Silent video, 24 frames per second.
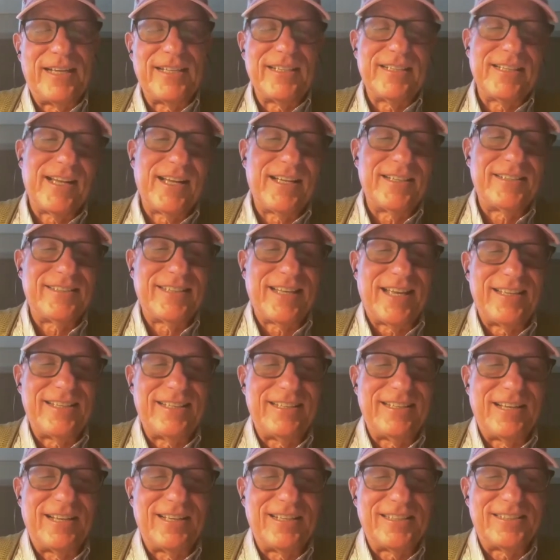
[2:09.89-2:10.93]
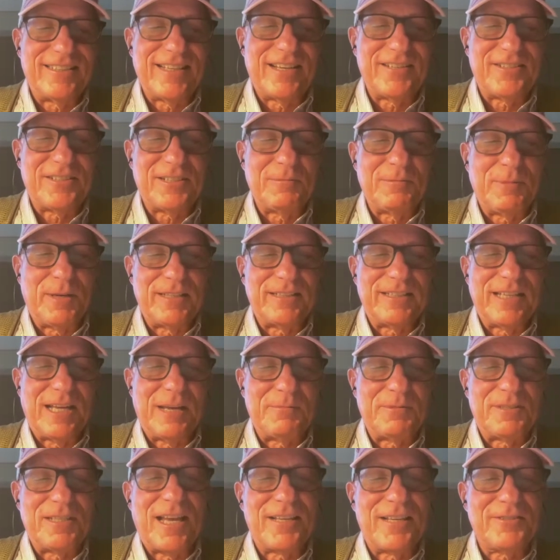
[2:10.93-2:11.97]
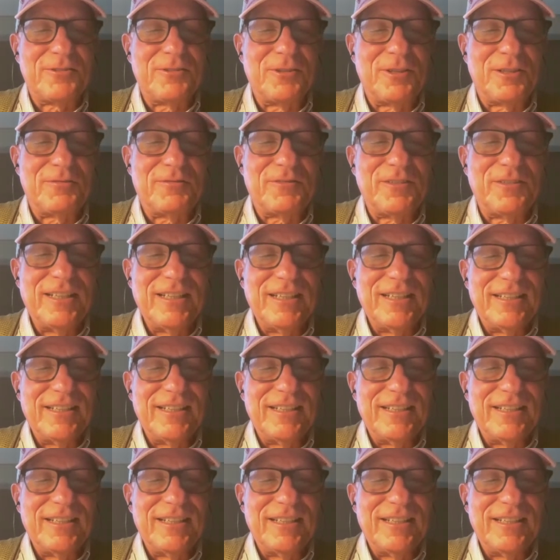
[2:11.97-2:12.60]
I sat in on a session by Tom Sosnoff